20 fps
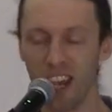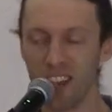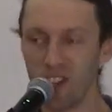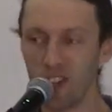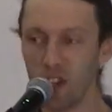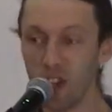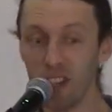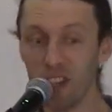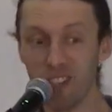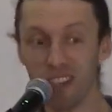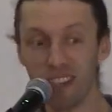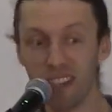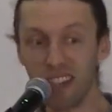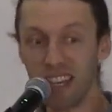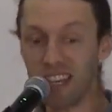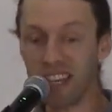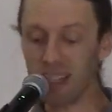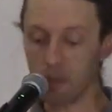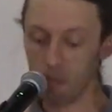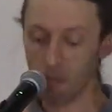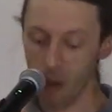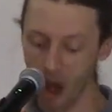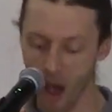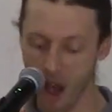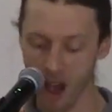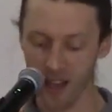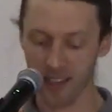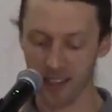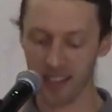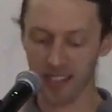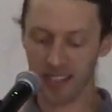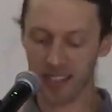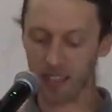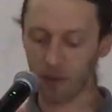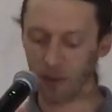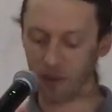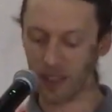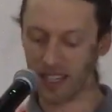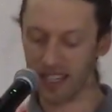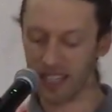Jesus is
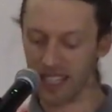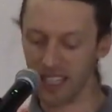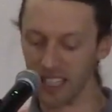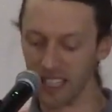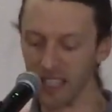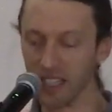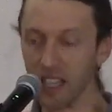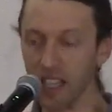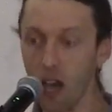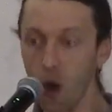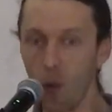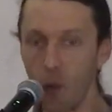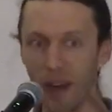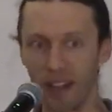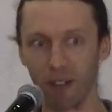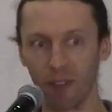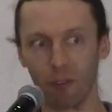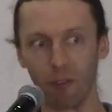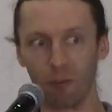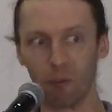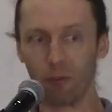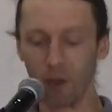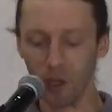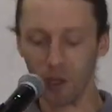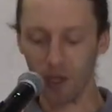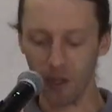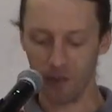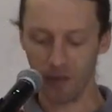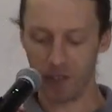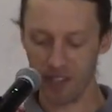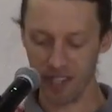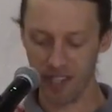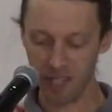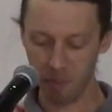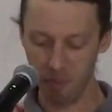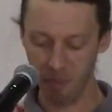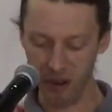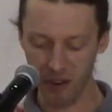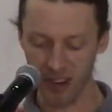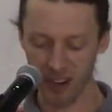positively glowing, full of the
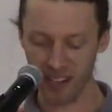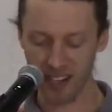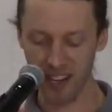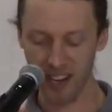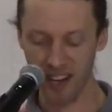Spirit,